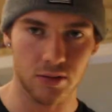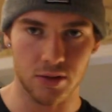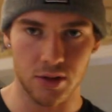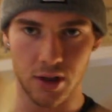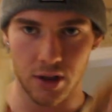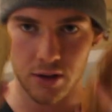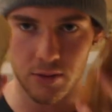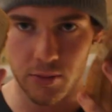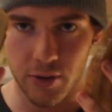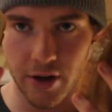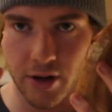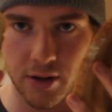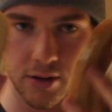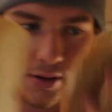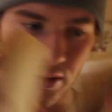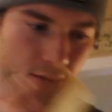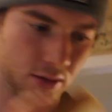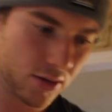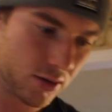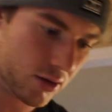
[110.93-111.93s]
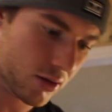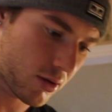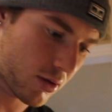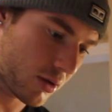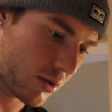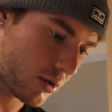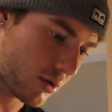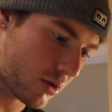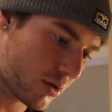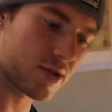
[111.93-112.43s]
you get your bread.
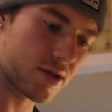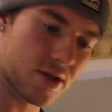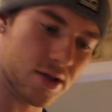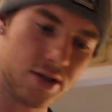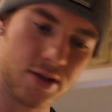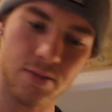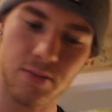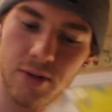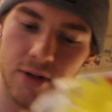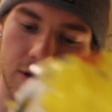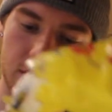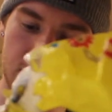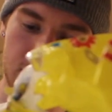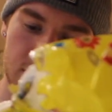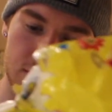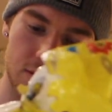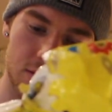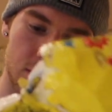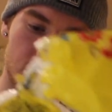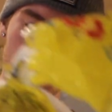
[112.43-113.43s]
This bread, this